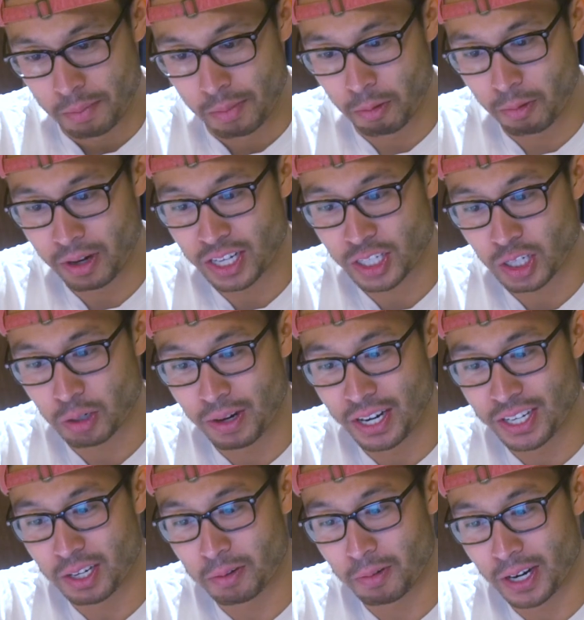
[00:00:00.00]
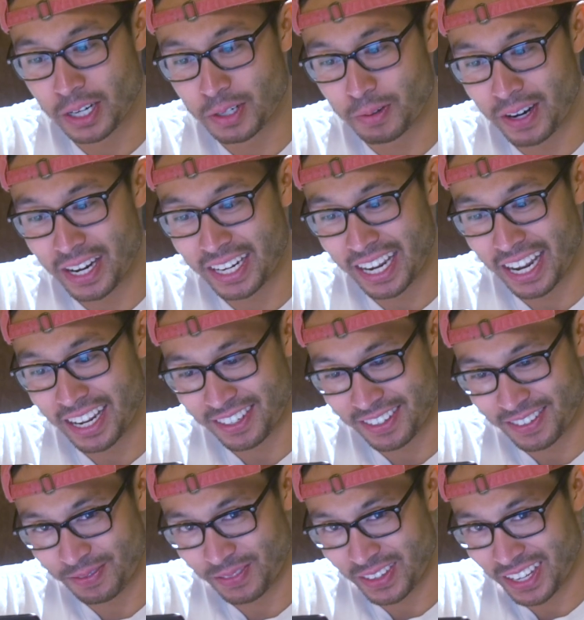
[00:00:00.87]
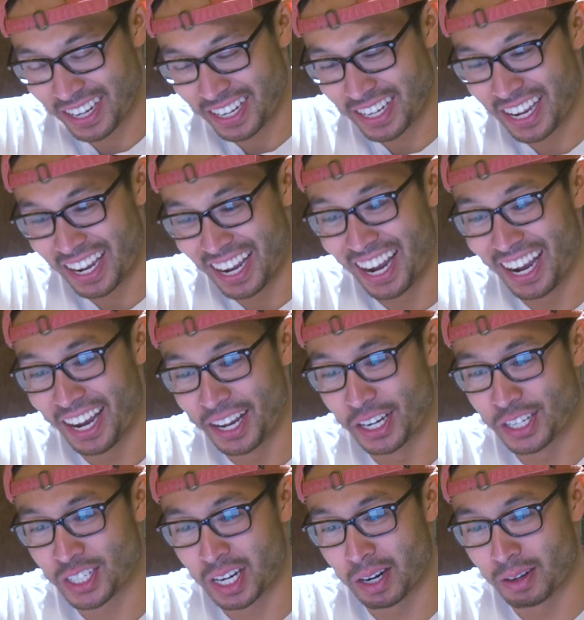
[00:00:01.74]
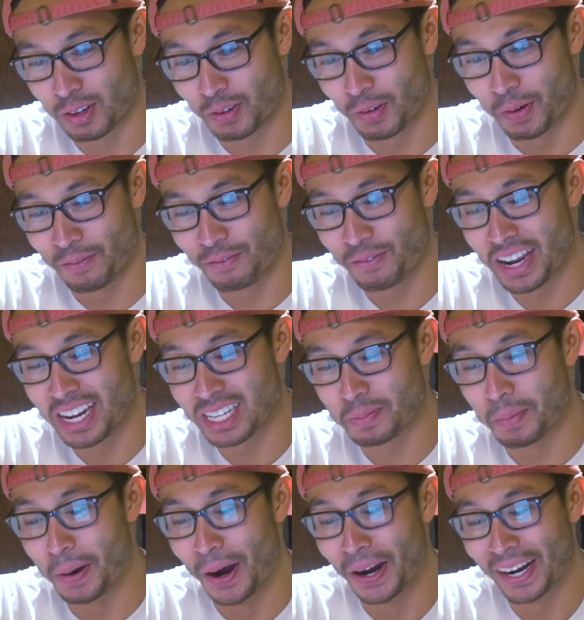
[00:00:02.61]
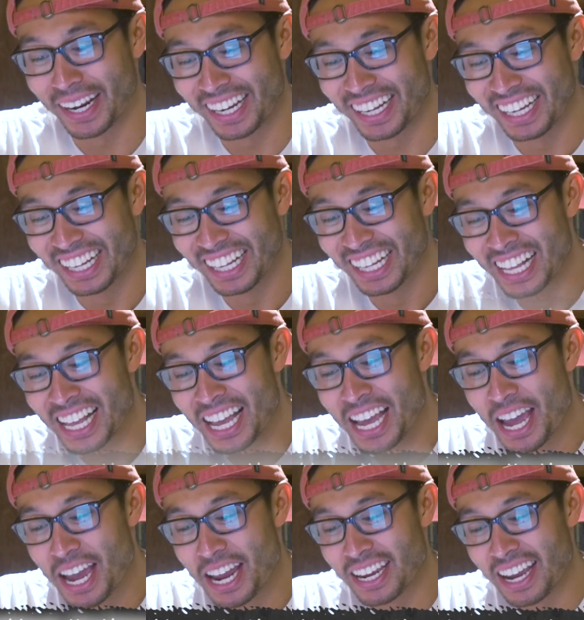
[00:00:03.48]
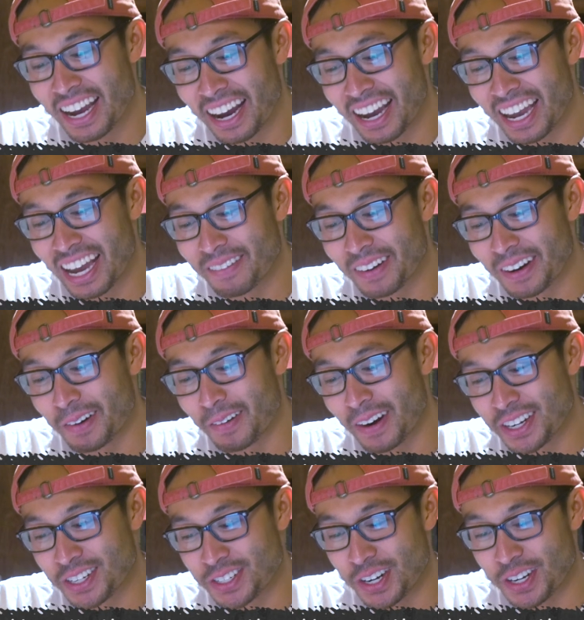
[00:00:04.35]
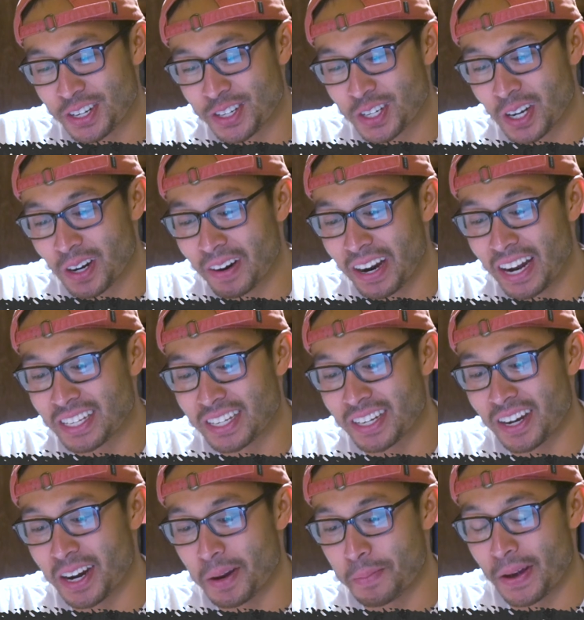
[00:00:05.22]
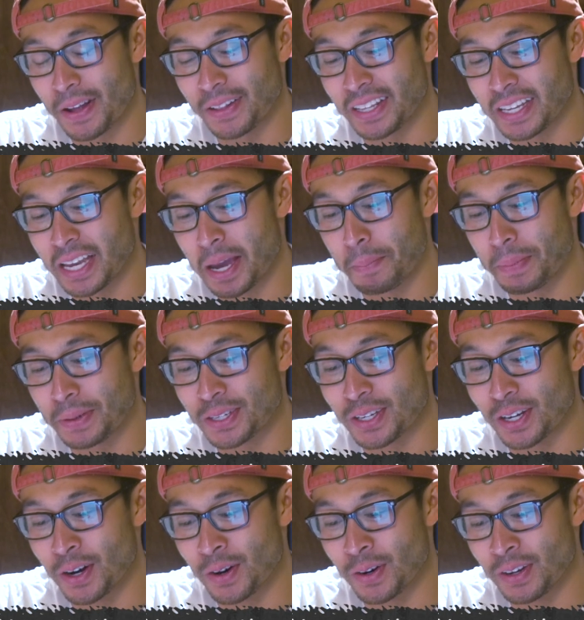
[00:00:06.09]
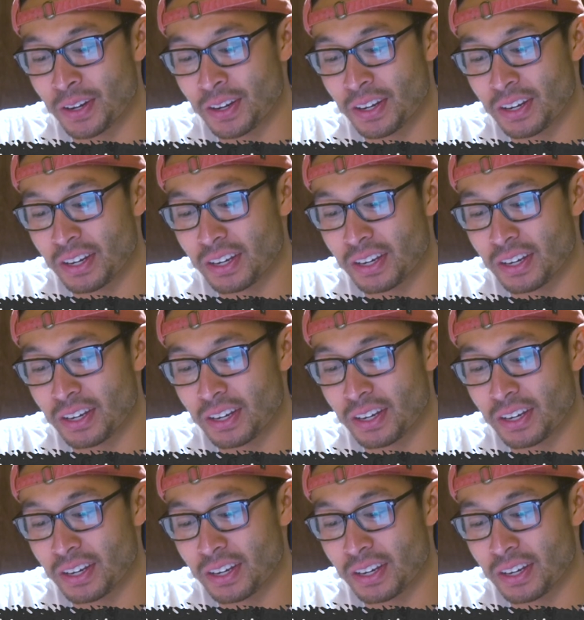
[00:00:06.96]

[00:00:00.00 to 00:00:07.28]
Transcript: Maria Teresa Rodriguez. Yeah, this comes from Facebook. Yeah, I have a question. Sorry it's not about the episode.